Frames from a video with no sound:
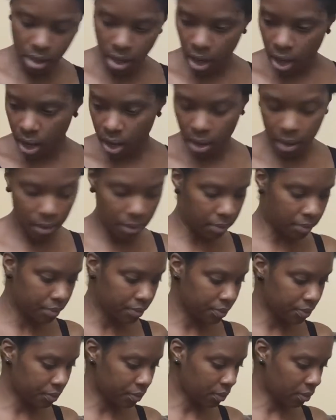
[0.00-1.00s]
Um,
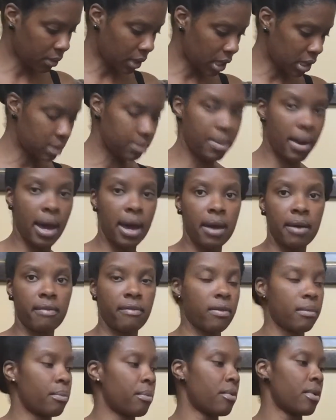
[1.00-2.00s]
it's by
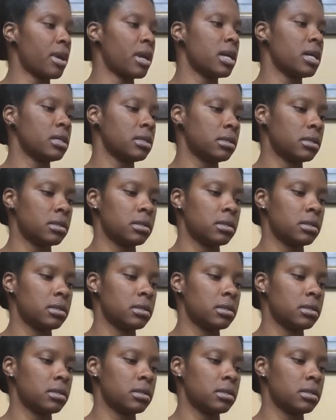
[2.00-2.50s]
Febreze.